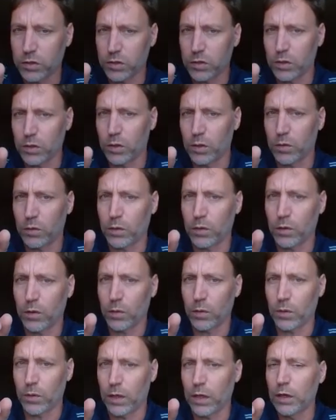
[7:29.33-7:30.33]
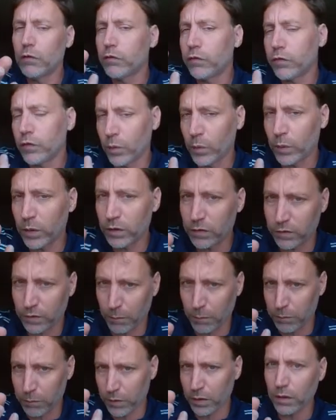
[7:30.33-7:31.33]
you influence
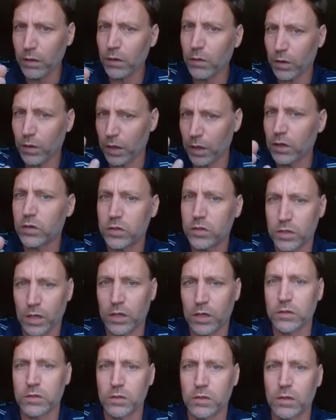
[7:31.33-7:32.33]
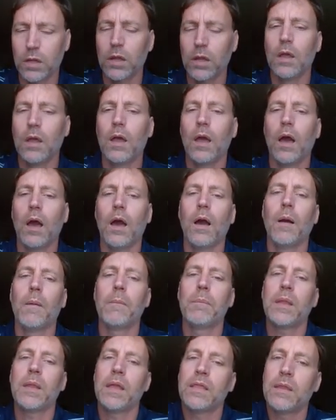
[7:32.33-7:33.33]
something. Okay, you change it,
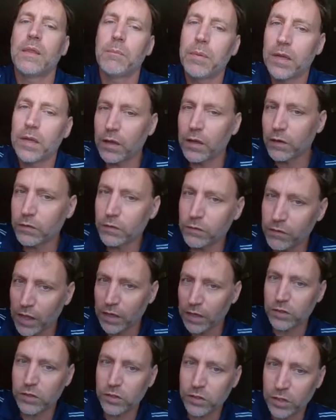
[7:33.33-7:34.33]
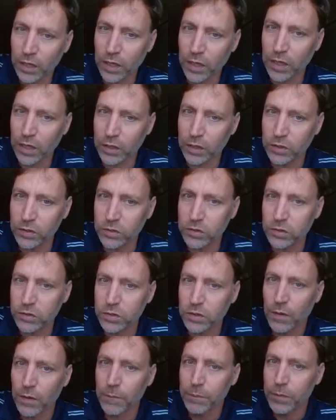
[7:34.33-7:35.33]
and because of that
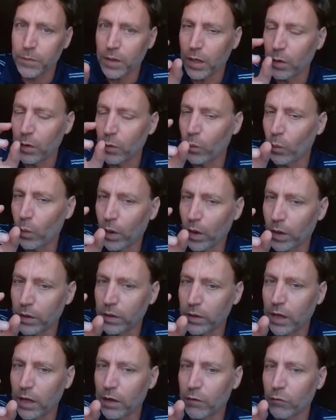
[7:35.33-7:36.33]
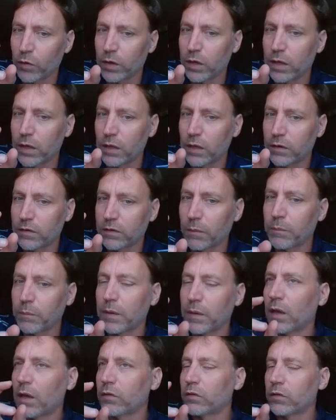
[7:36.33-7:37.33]
change in one,
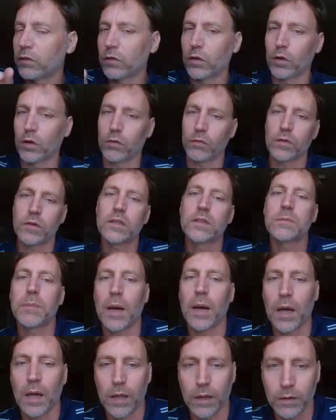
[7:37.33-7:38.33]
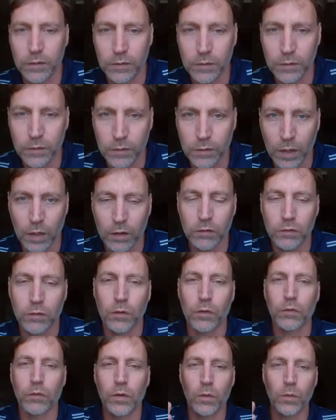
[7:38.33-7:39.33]
something else is going to respond. Okay, so
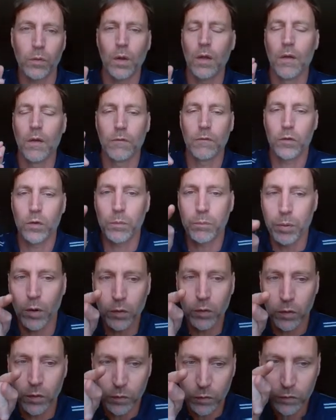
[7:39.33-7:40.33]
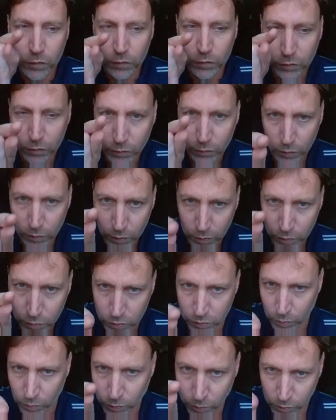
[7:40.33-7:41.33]
if you poke your sister in the
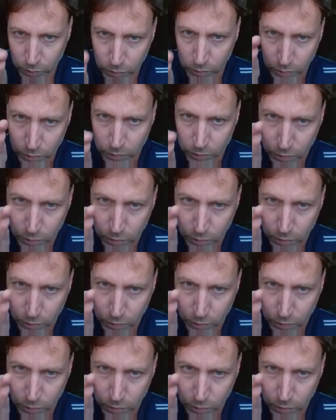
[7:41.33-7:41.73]
shoulder,